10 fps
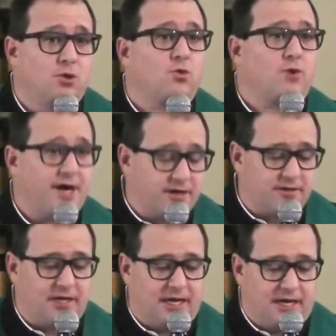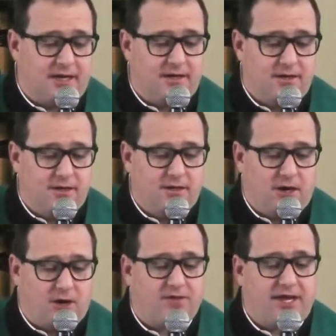Rarely
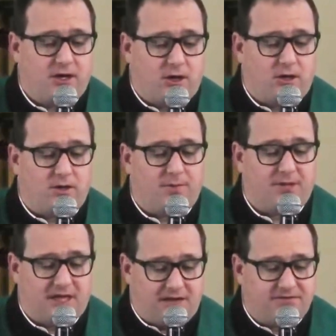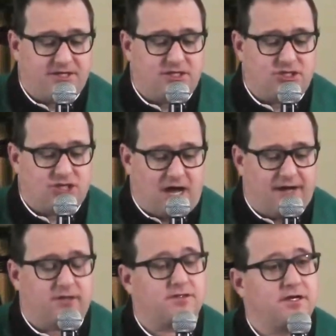are they called a beloved
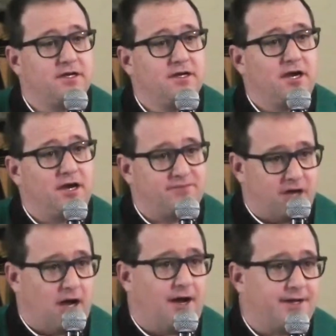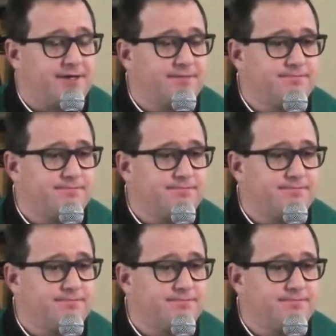child of God.